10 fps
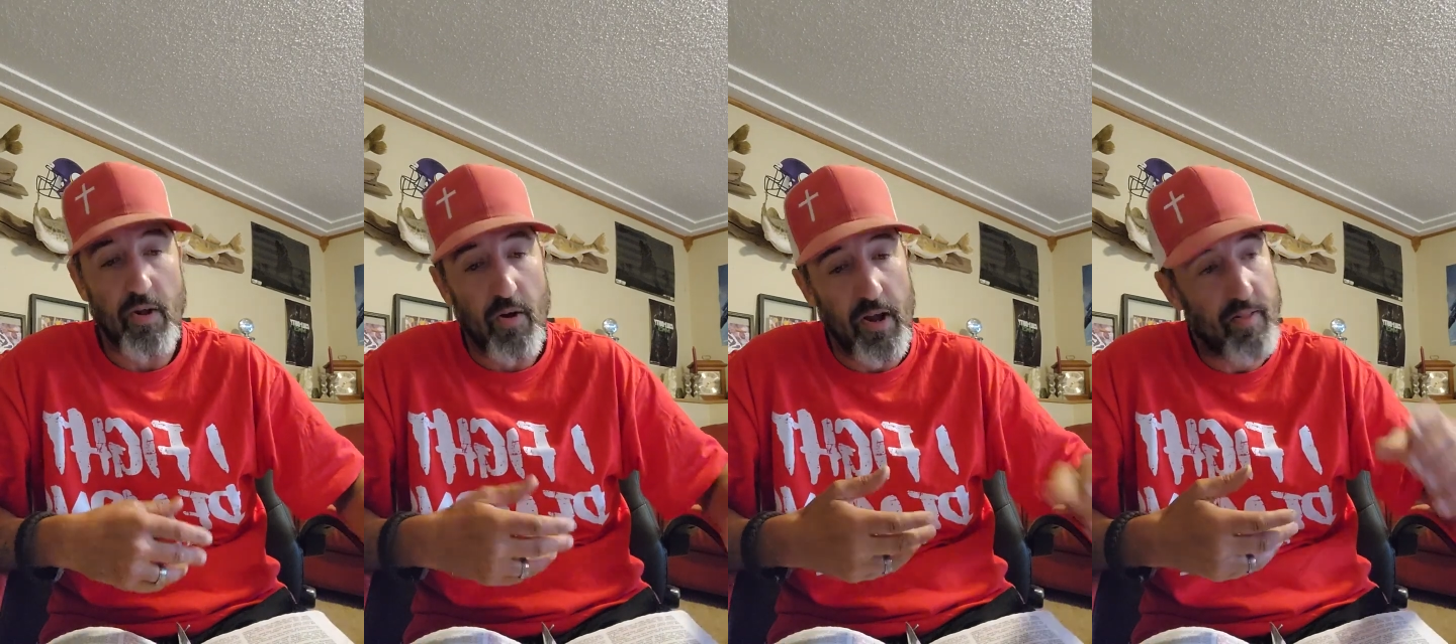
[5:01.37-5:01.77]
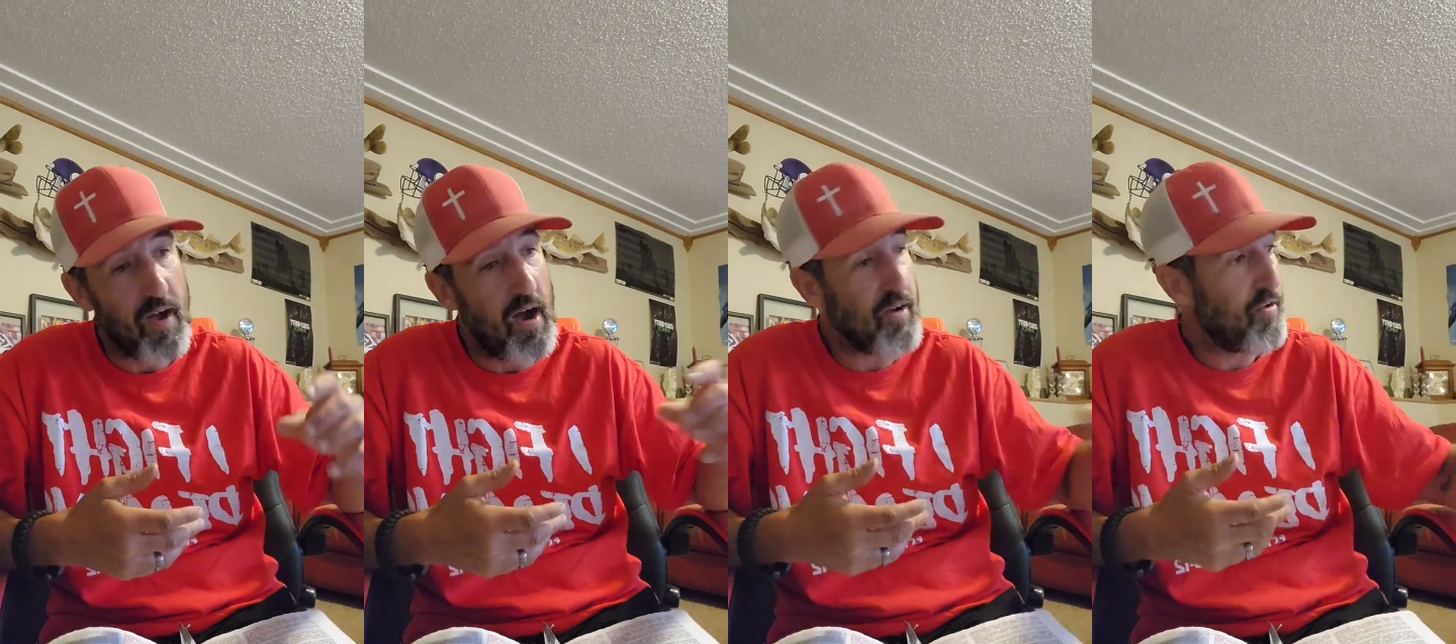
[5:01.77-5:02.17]
You know, I
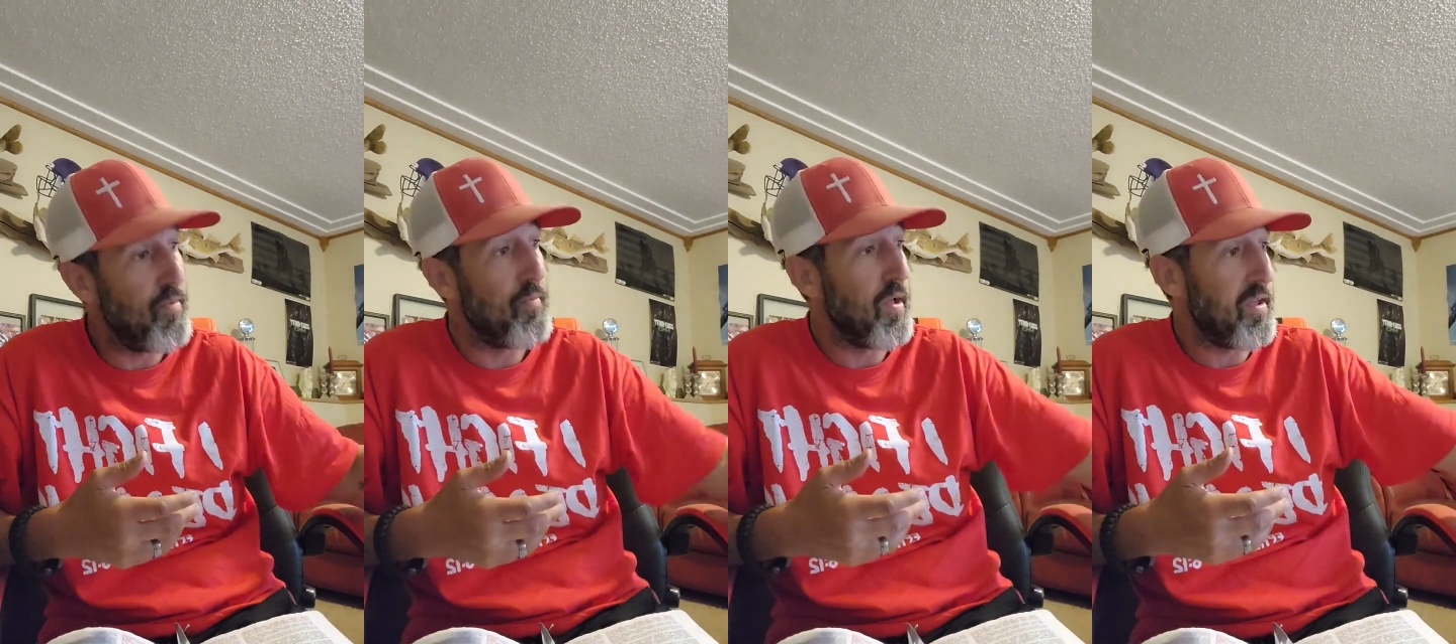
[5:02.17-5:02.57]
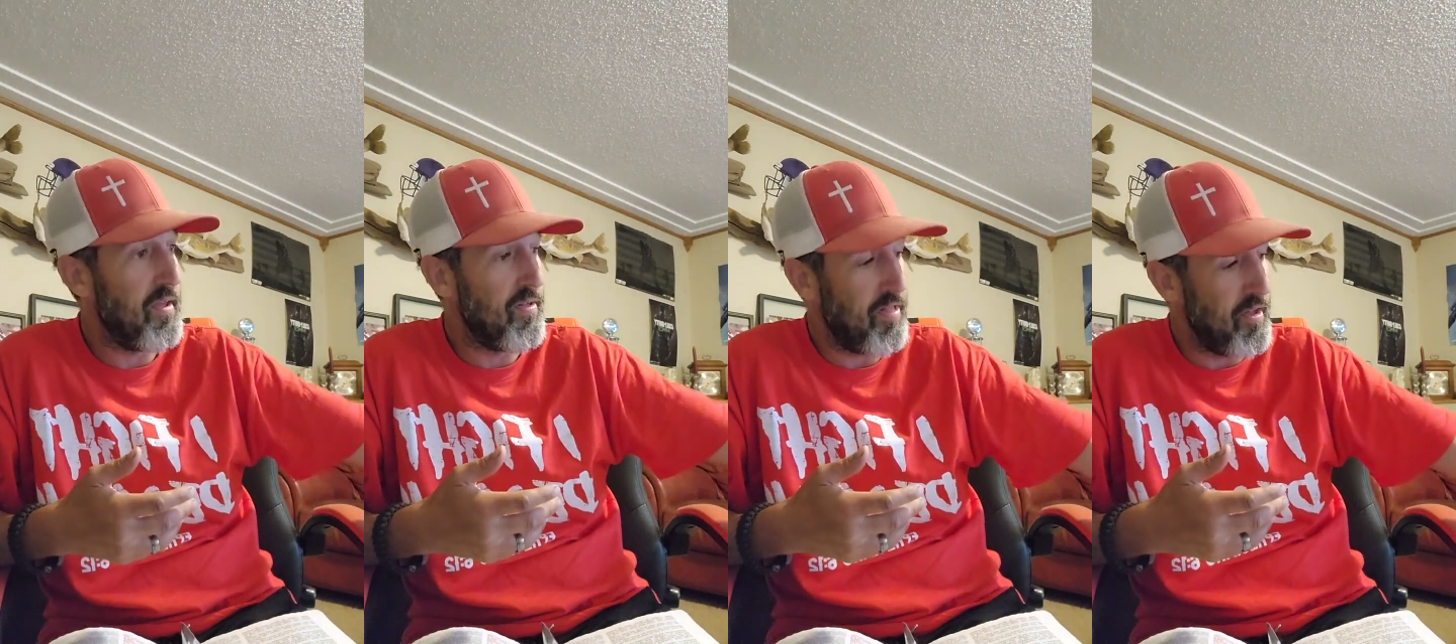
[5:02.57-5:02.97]
talk to him like
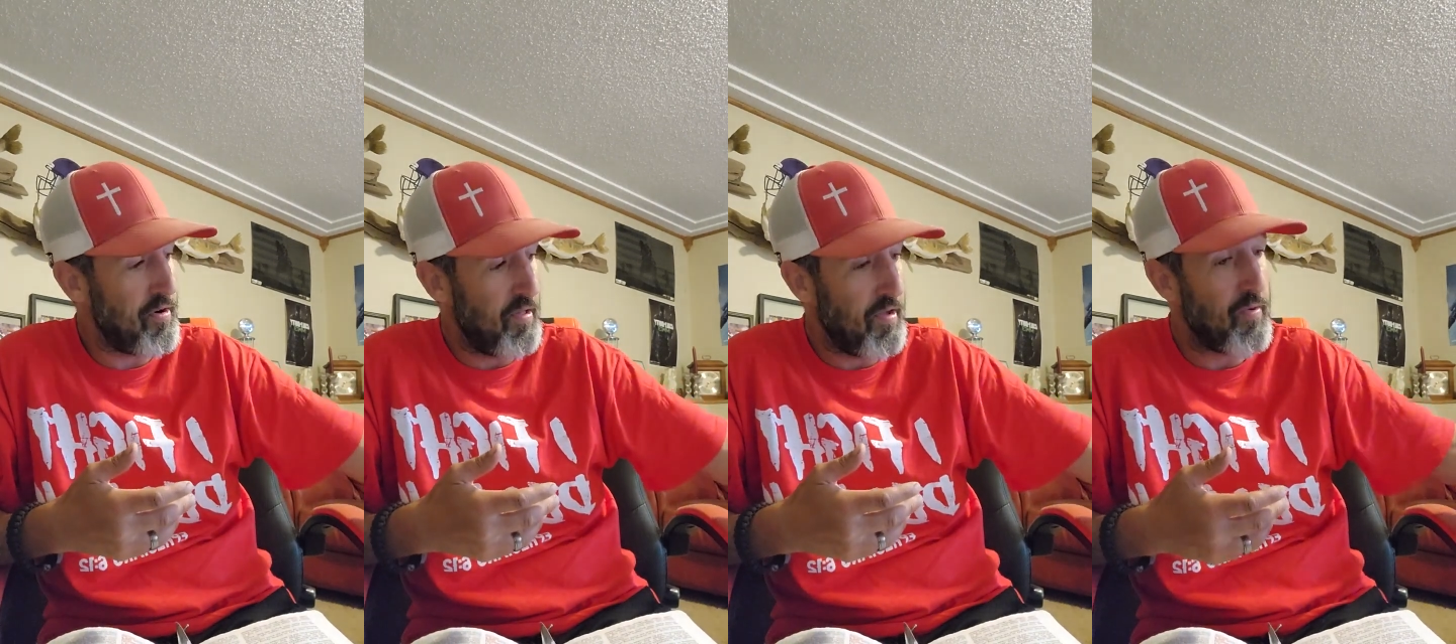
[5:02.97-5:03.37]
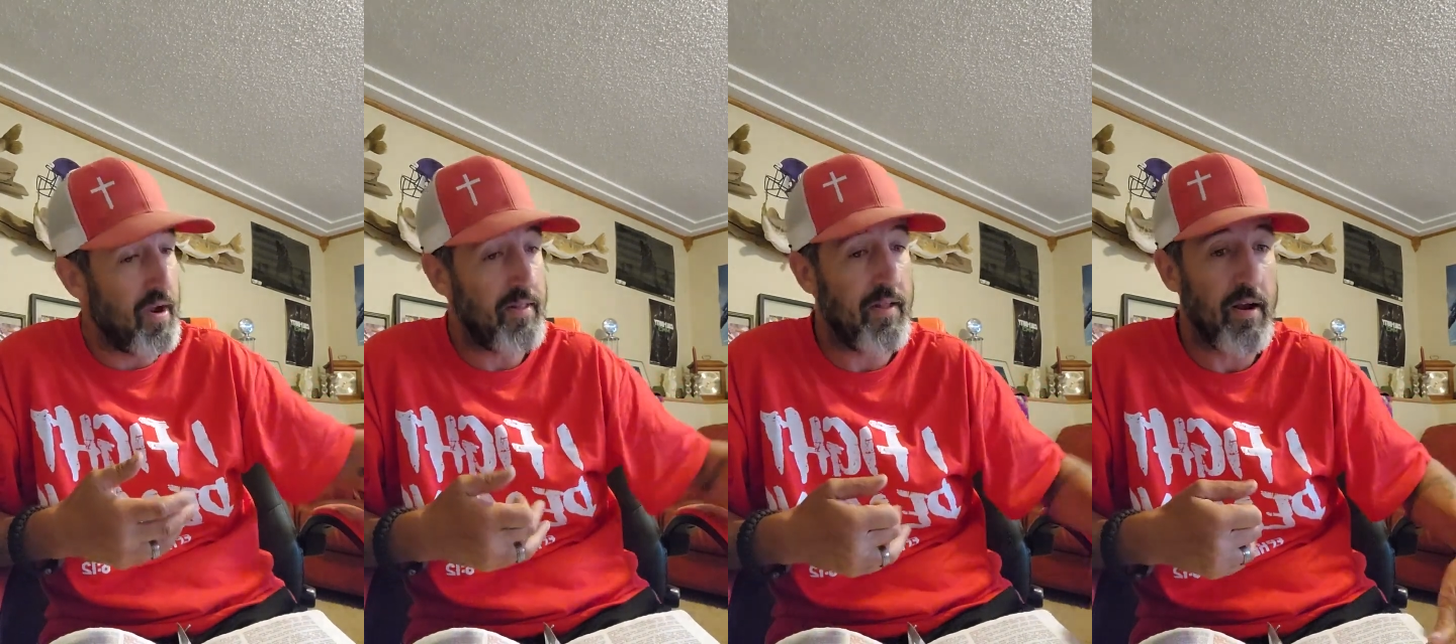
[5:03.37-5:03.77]
he's literally
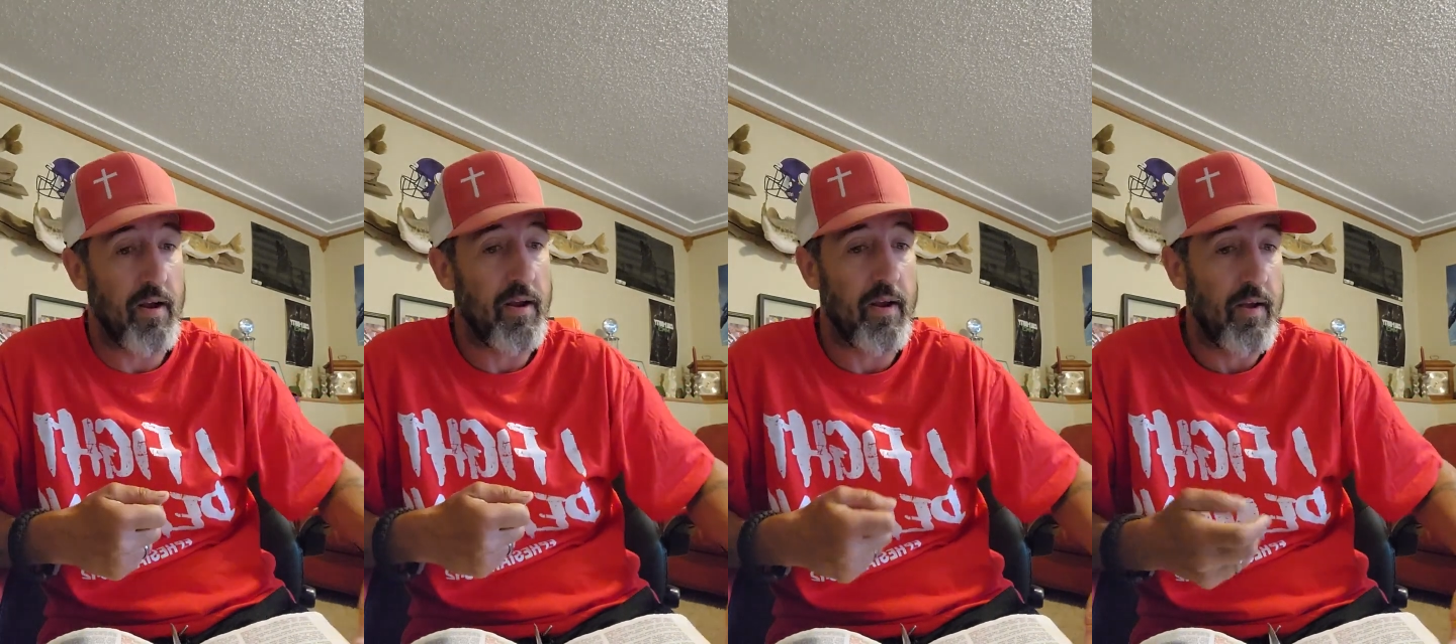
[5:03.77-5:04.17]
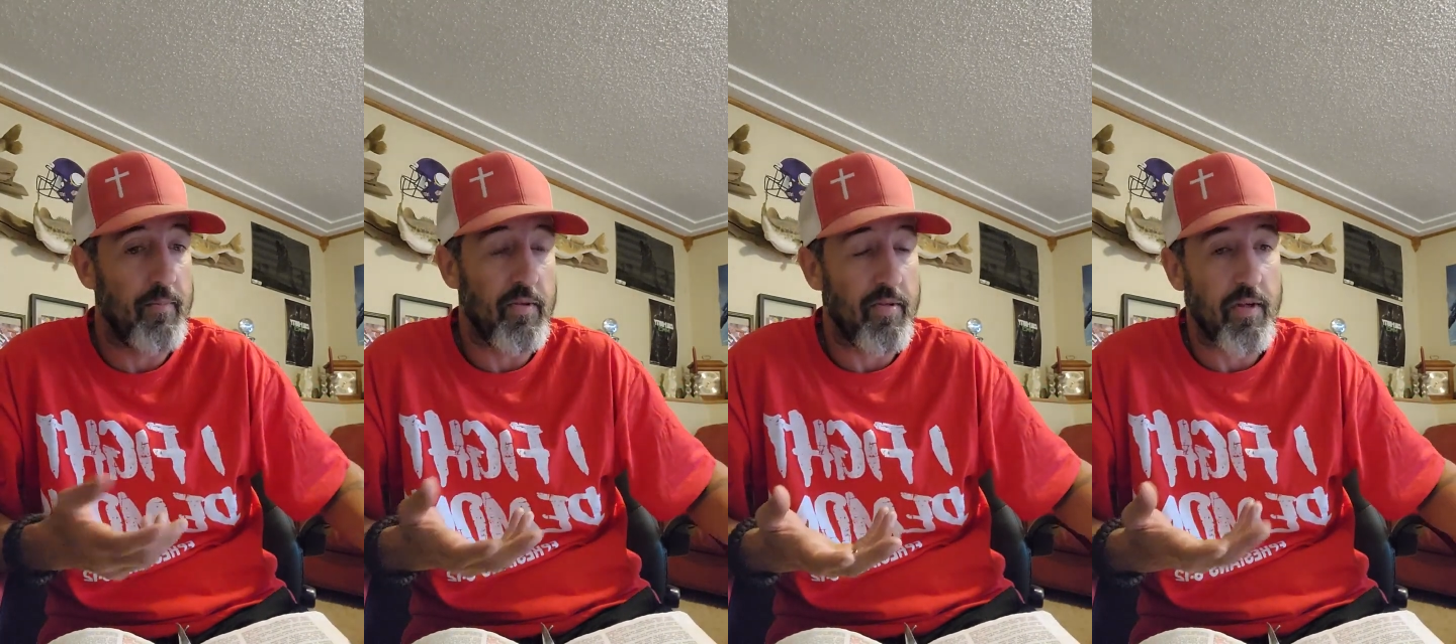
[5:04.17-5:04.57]
right there and
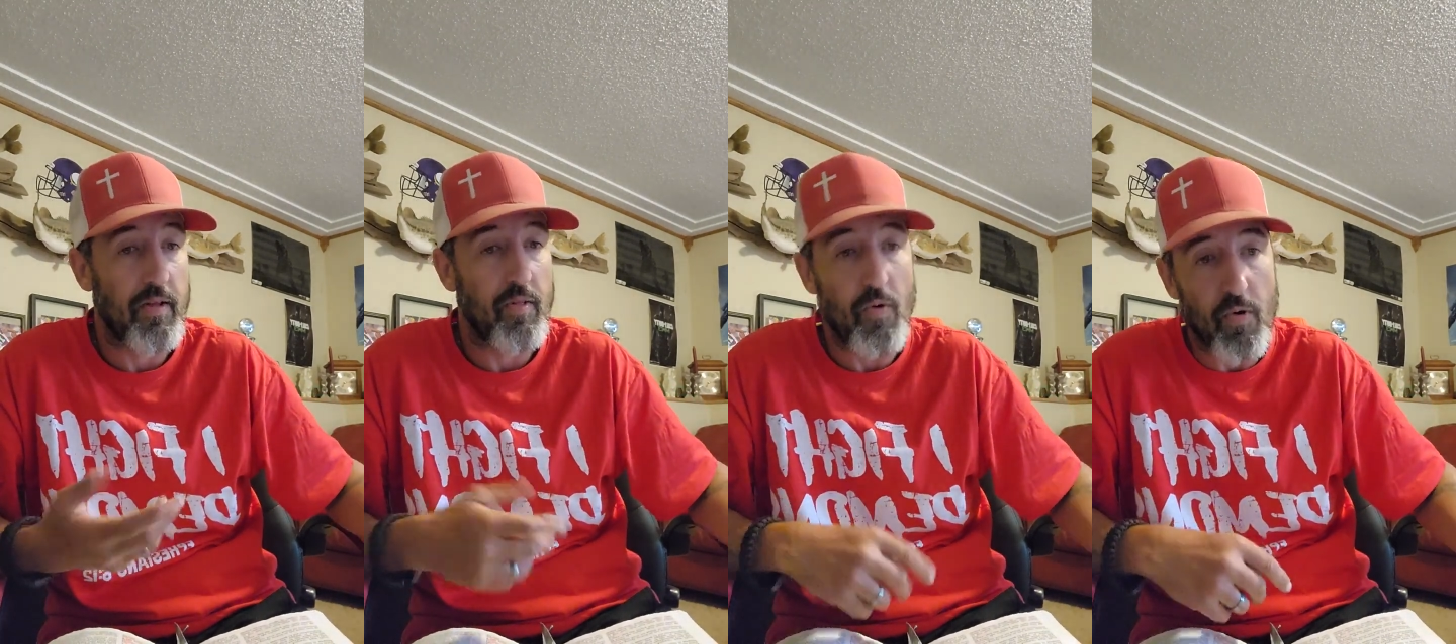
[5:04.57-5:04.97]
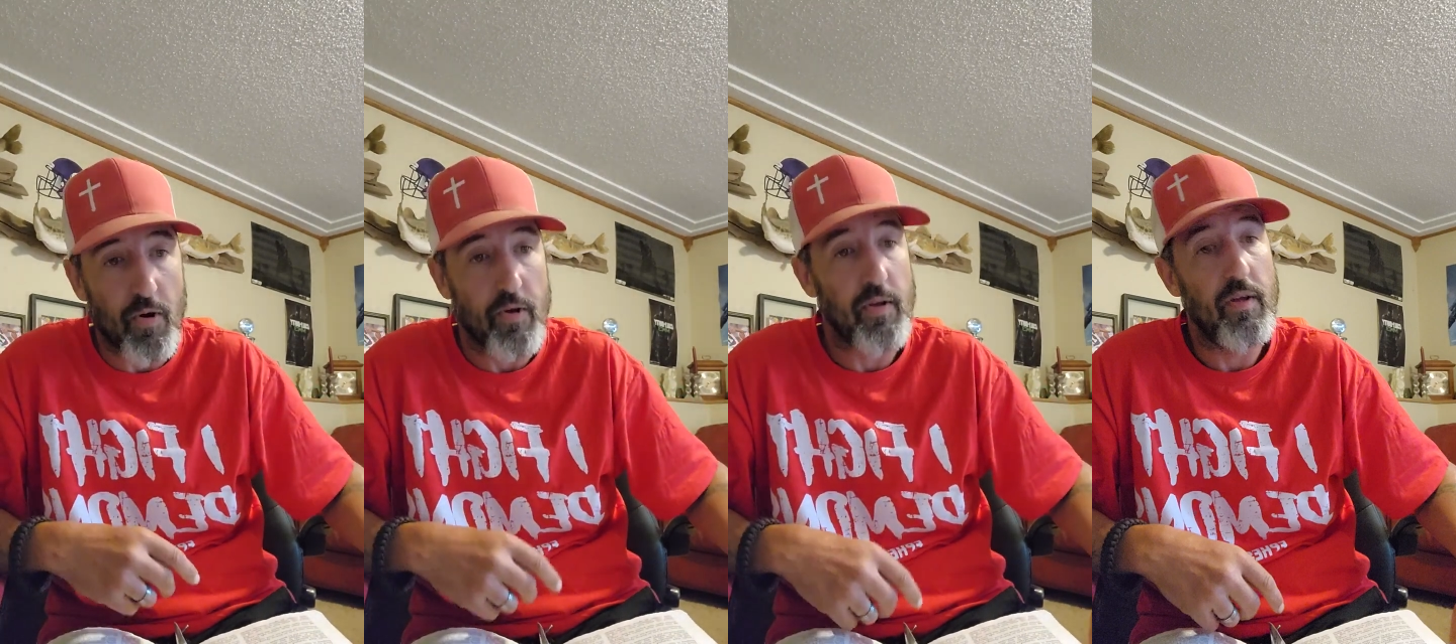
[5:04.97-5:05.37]
I'm just like,
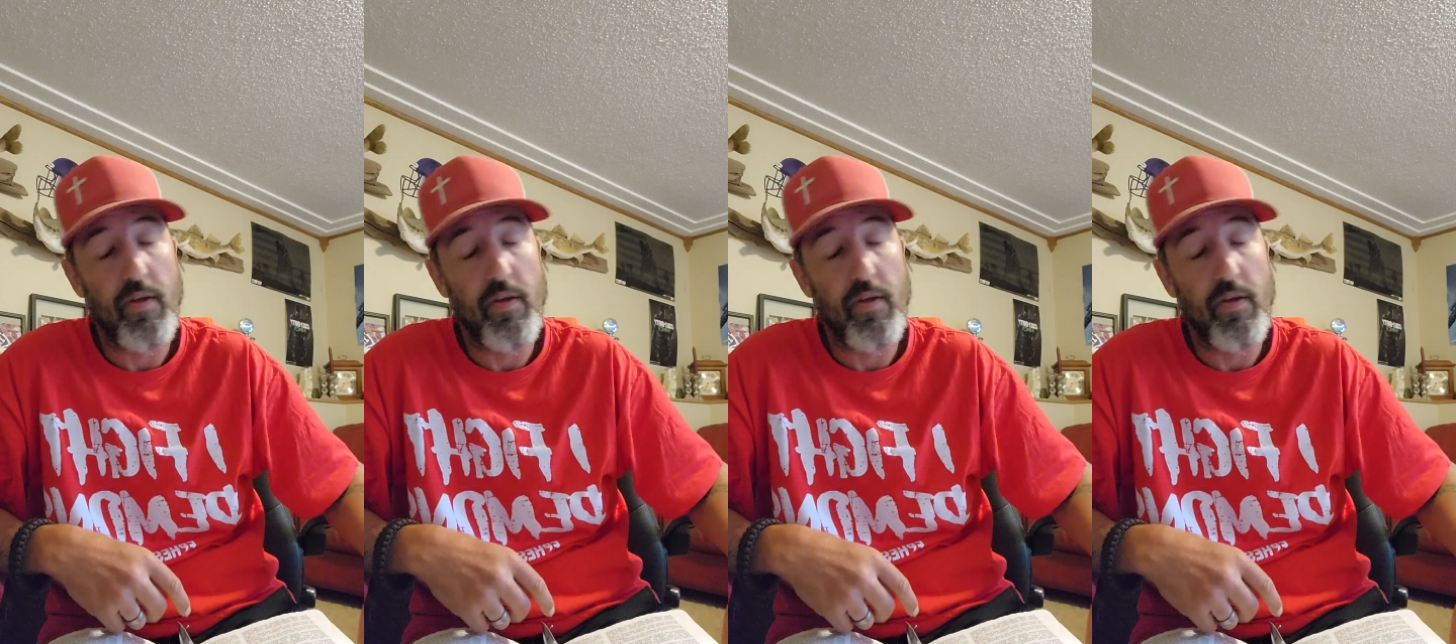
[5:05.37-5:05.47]
Lord,